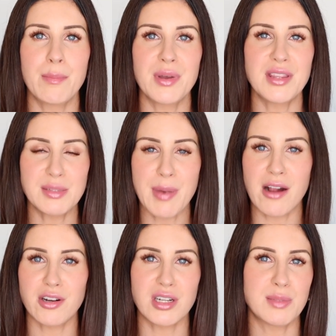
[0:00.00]
But this
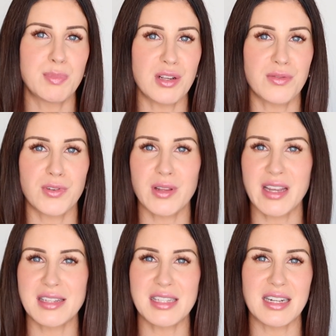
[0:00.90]
powder is beautiful. Like
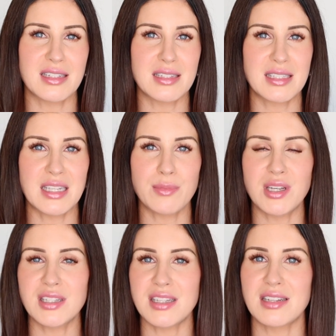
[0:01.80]
I said, it is
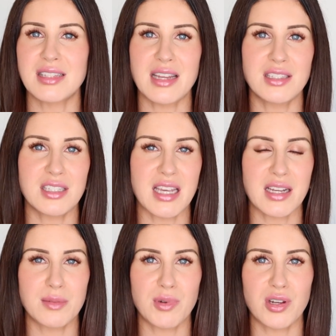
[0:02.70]
seamless. It is
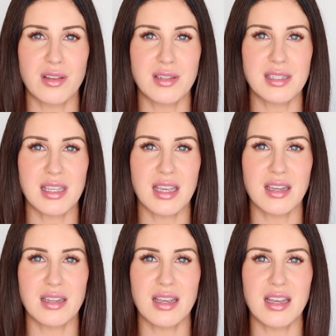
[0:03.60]
undetectable on the skin.